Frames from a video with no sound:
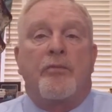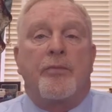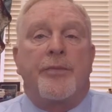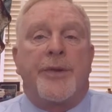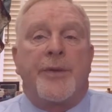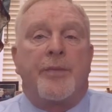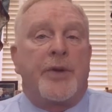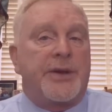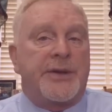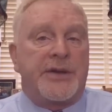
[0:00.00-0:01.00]
the
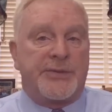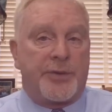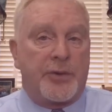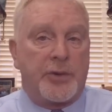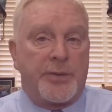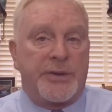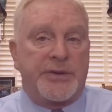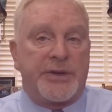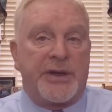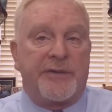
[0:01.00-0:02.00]
breath test program in the
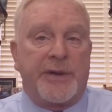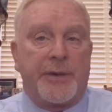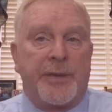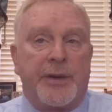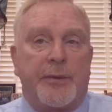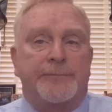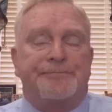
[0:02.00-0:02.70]
state of Alabama.